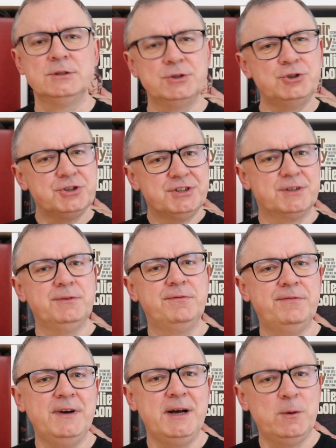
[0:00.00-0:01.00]
So just to
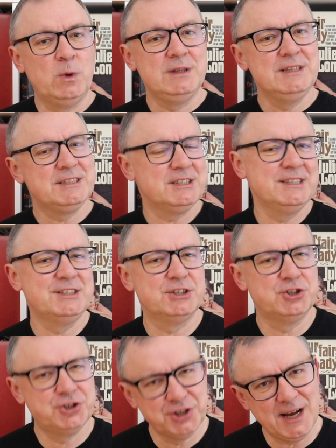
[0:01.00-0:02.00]
confirm, when listening to
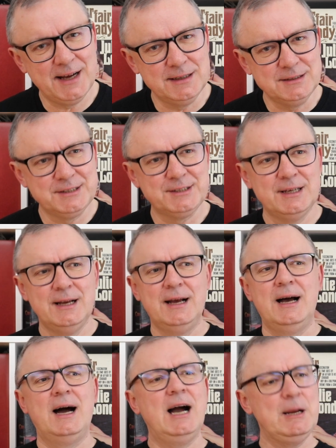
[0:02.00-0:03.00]
jazz,
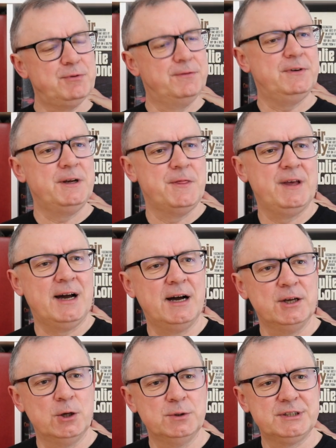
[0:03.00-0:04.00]
I preferred the
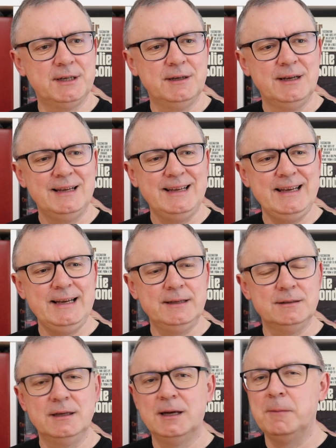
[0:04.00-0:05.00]
iota
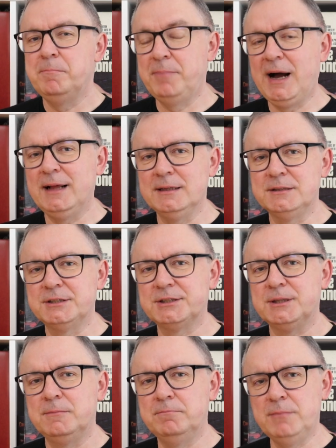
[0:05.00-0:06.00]
in
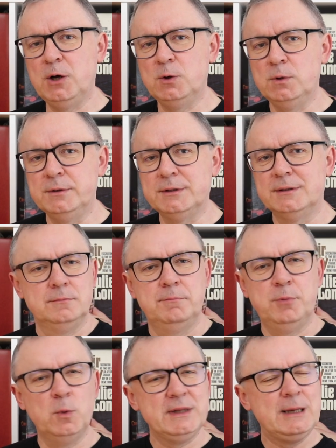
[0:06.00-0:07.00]
balanced mode.
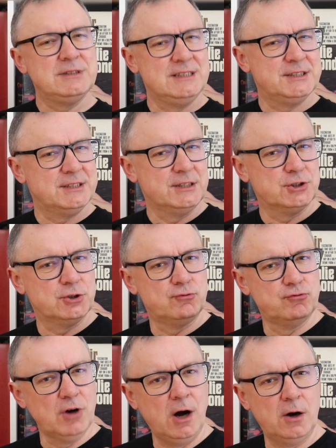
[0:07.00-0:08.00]
But when I was listening to
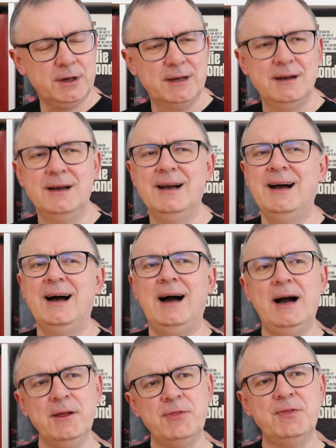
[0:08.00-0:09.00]
rock,
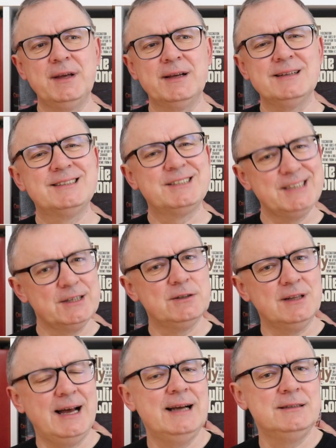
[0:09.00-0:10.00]
I think
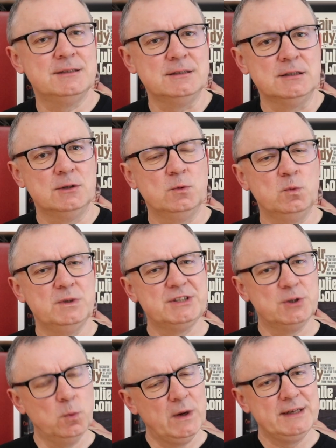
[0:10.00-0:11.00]
single ended was
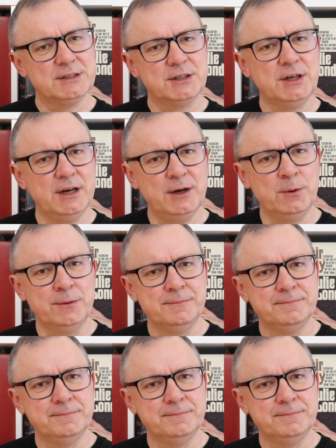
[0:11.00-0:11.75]
the way to go.